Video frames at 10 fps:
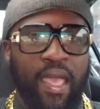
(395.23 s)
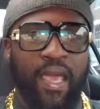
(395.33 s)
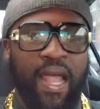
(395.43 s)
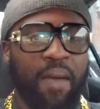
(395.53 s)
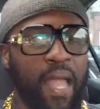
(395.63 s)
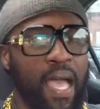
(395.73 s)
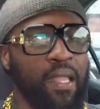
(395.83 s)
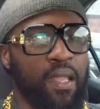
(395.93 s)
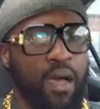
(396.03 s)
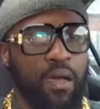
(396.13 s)
And I'm
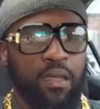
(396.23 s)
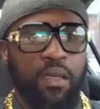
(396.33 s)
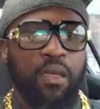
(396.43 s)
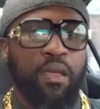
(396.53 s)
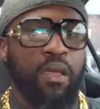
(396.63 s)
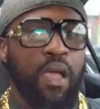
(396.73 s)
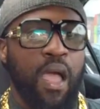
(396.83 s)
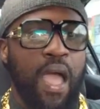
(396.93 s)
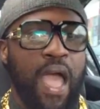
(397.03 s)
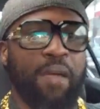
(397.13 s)
like, look,
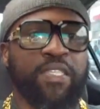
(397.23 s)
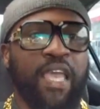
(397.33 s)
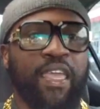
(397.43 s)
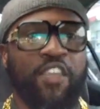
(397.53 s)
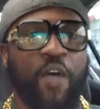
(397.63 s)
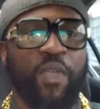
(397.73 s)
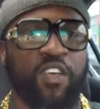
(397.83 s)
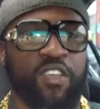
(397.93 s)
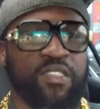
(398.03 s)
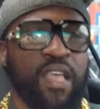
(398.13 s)
I'm taking y'all
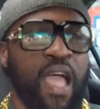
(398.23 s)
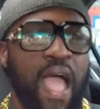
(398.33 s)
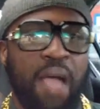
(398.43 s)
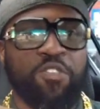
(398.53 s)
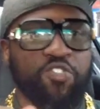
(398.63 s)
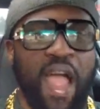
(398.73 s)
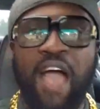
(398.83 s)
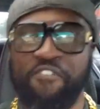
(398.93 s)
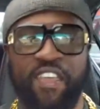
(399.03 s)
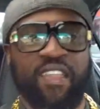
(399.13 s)
because I'm
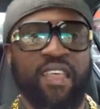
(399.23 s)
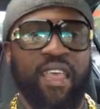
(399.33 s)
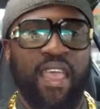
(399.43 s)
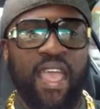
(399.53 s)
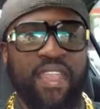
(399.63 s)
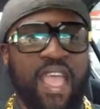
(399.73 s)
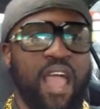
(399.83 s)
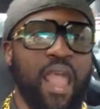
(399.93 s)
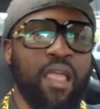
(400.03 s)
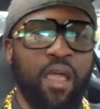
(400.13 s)
driving and
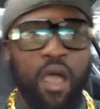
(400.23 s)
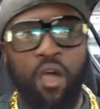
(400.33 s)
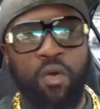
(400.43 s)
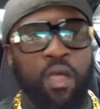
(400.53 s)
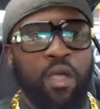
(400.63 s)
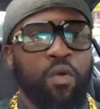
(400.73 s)
they're like, oh,